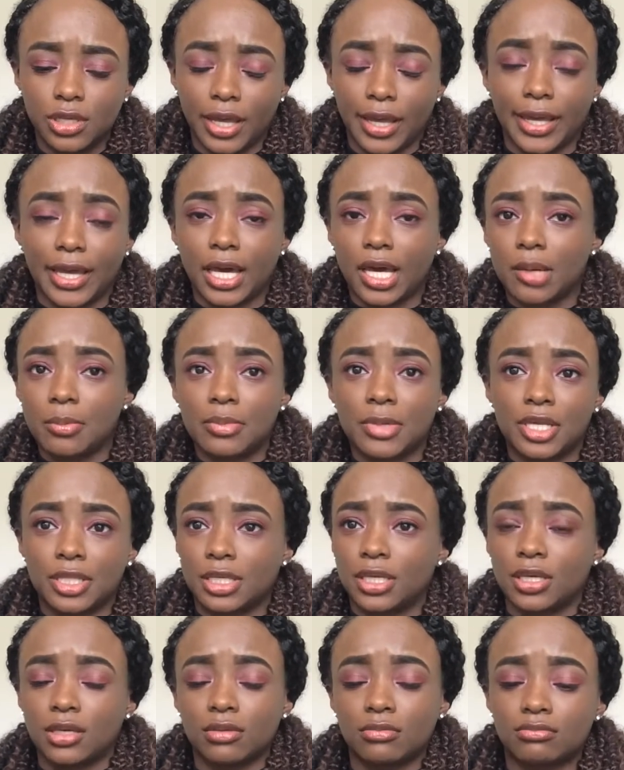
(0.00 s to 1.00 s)
I got
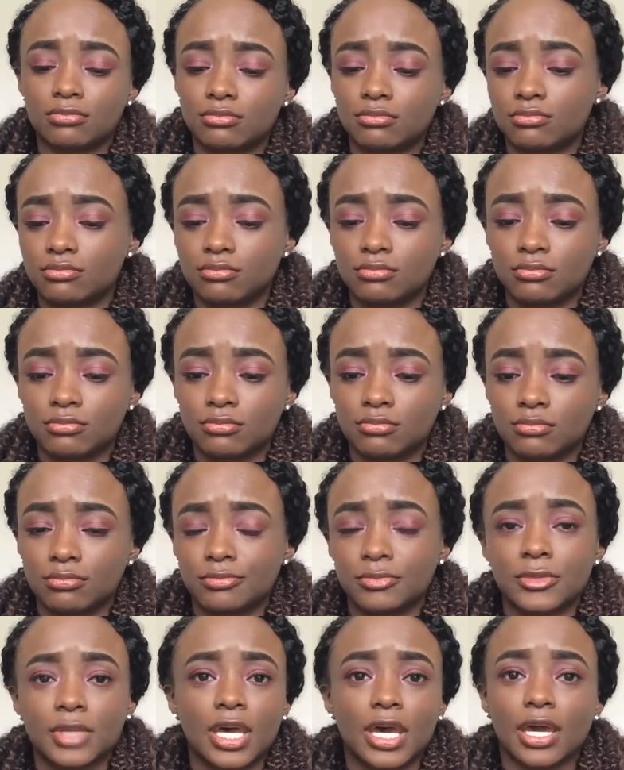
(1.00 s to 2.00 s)
money.
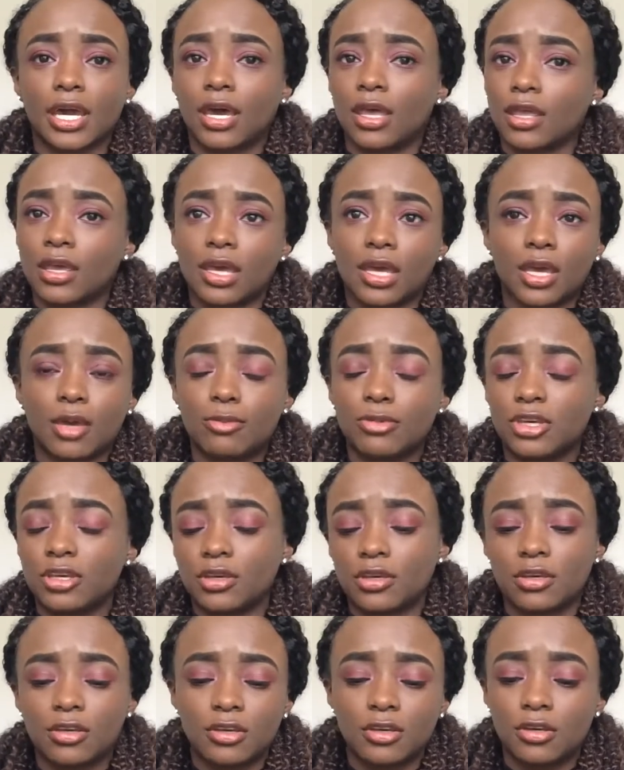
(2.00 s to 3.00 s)
I got a
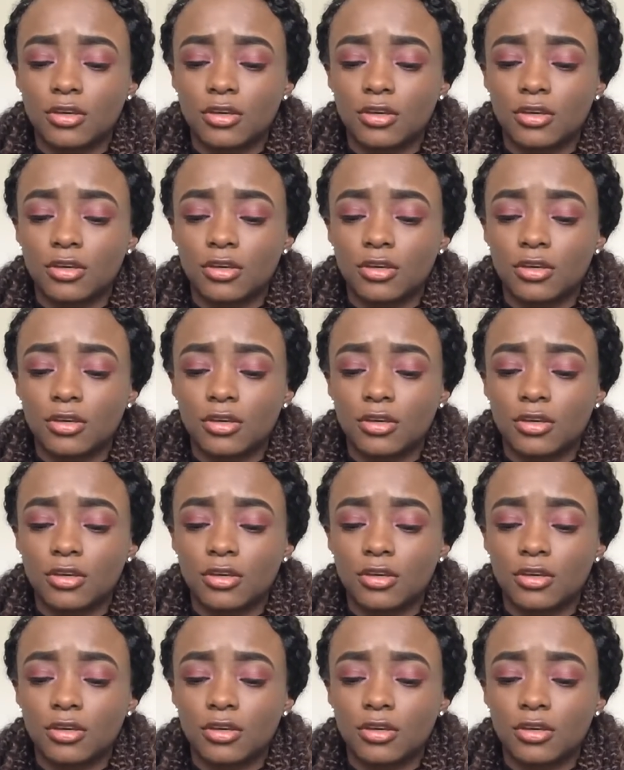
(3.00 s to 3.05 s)
hubby.